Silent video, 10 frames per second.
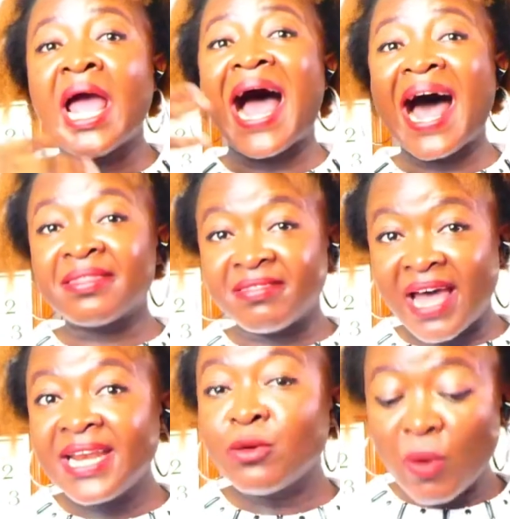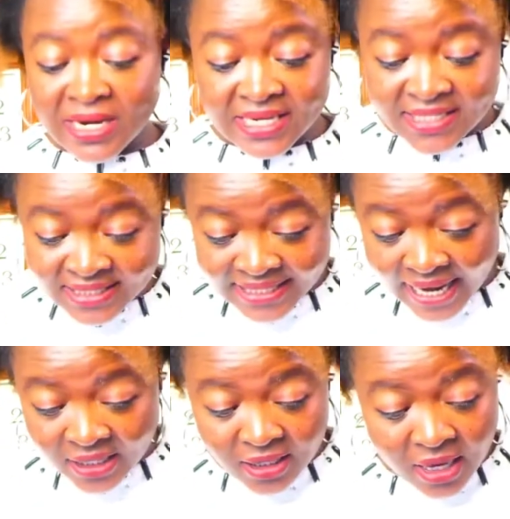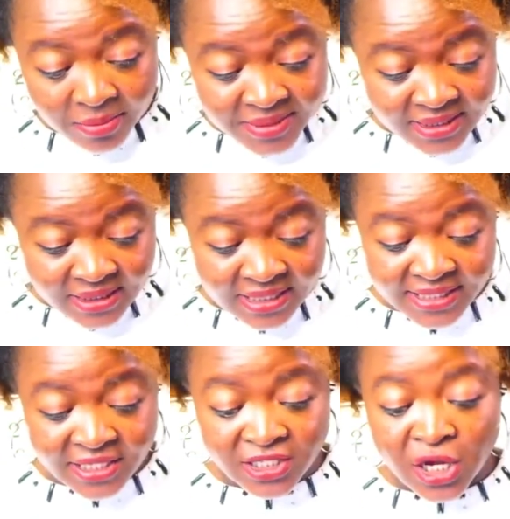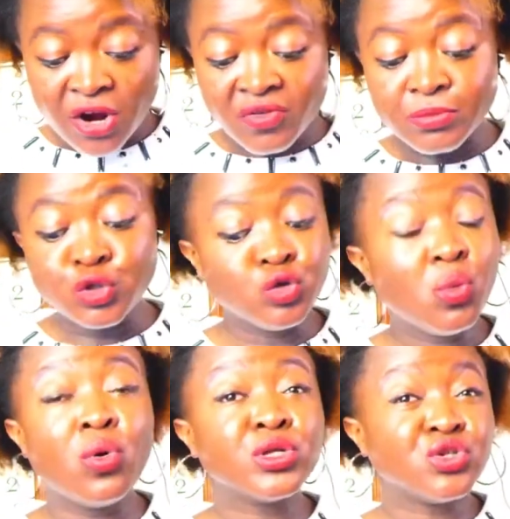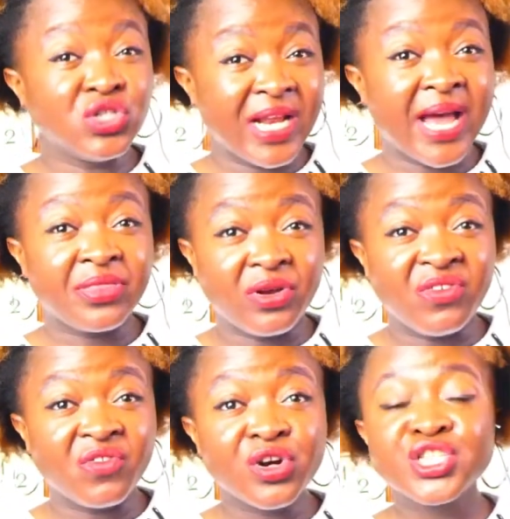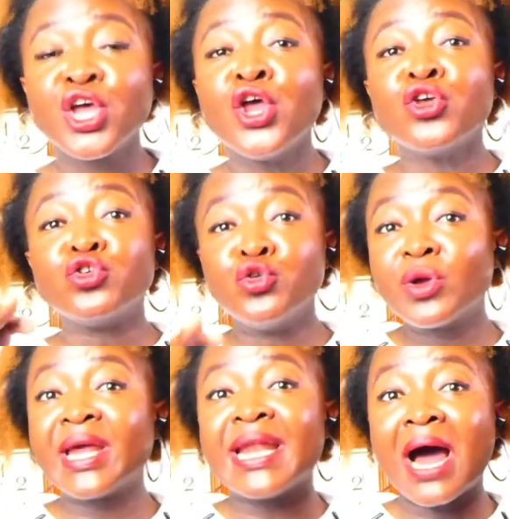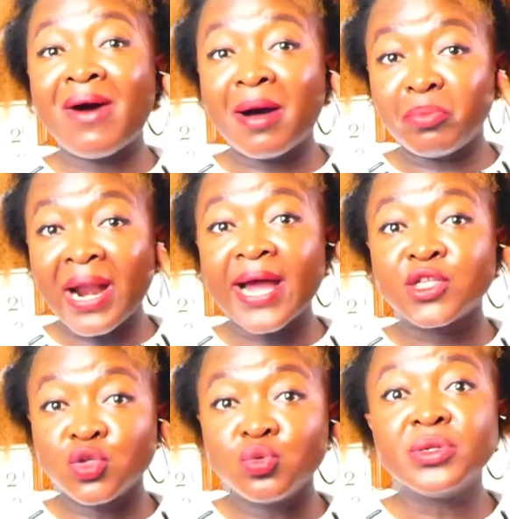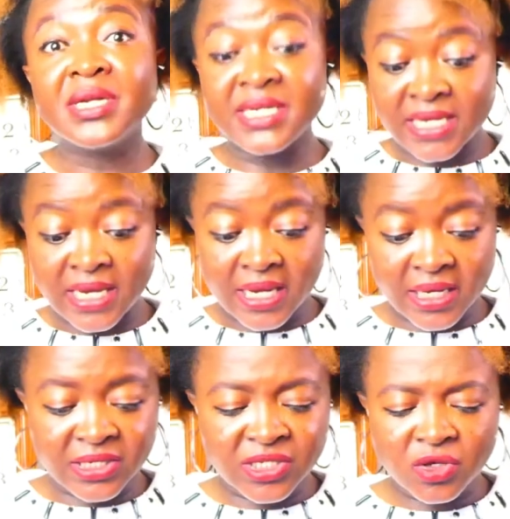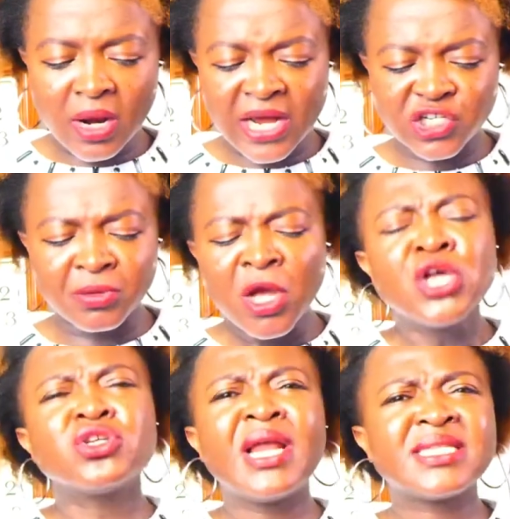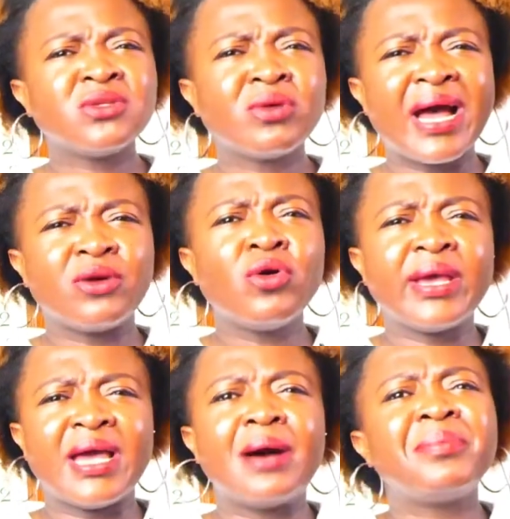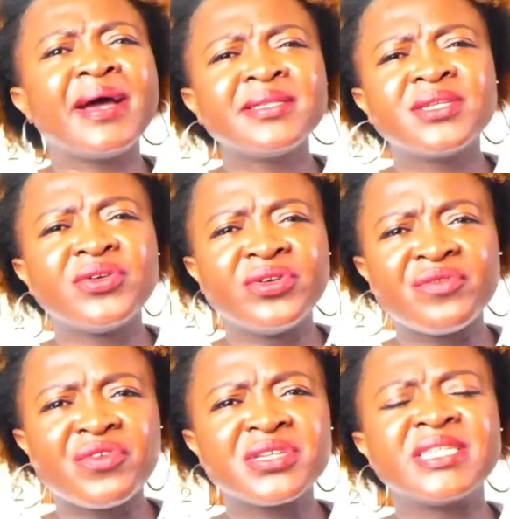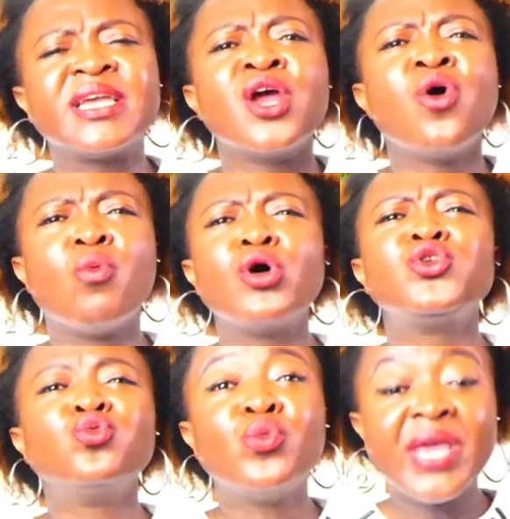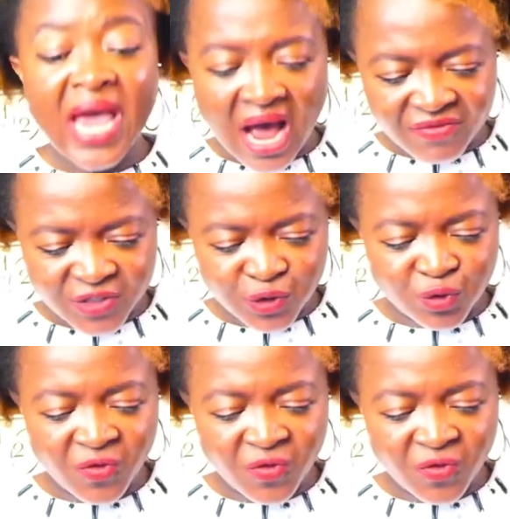and then when this date comes, this is from June 1 to July 31st, you can now apply to the DAAD scholarship. So let's look at, okay, applying to university, what do we have to do